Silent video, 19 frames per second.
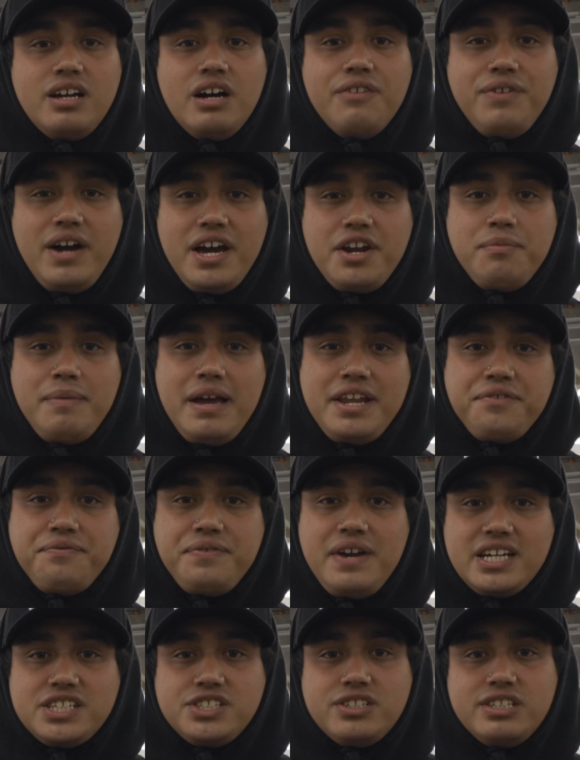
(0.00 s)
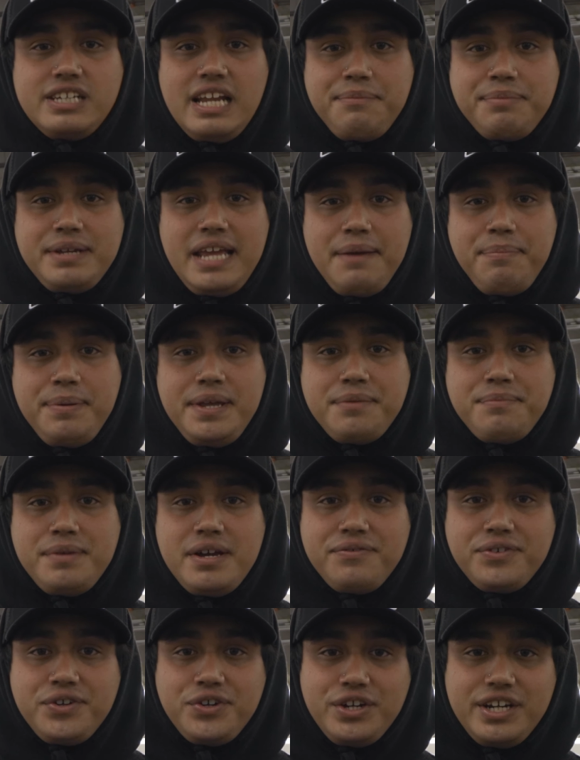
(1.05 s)
A vinyl manufacturer named
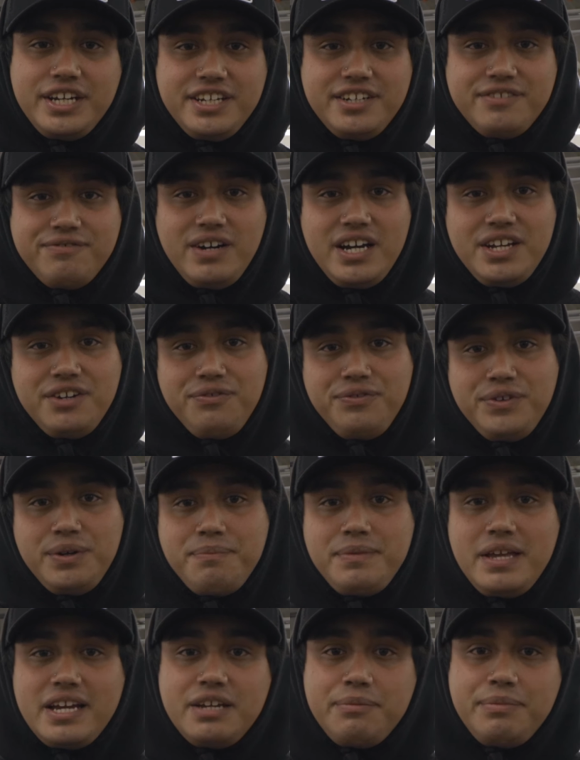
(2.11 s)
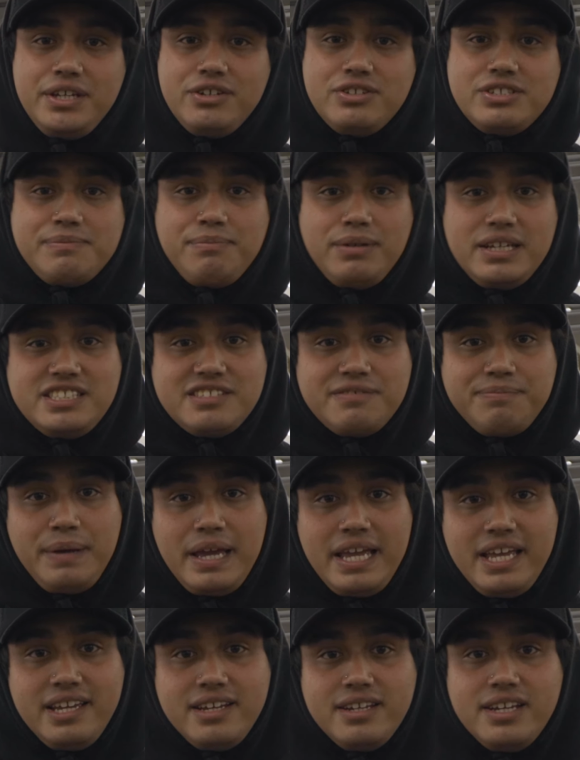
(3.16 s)
KPMF created a vinyl film that could be used in place of
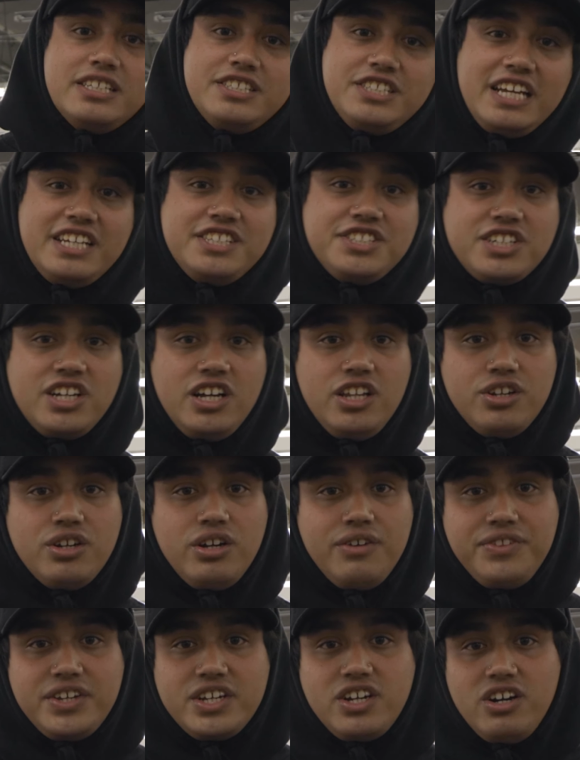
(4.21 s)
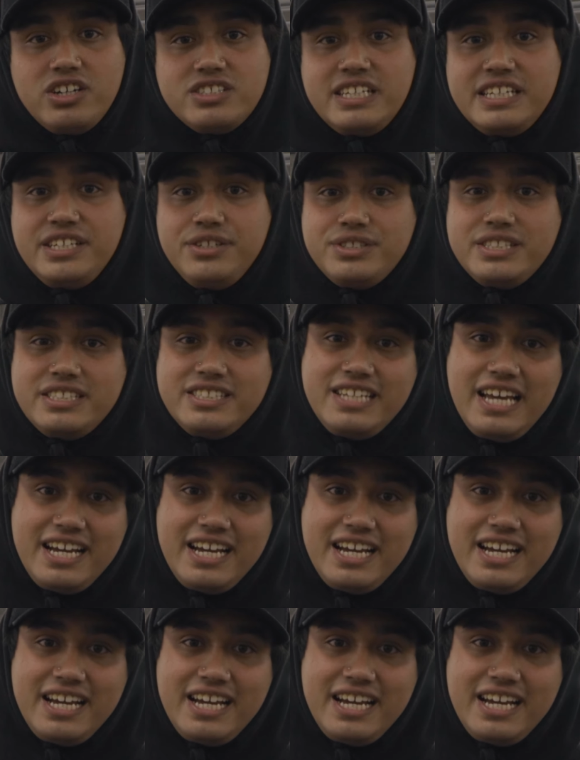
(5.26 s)
paint to change the color of the cars they used as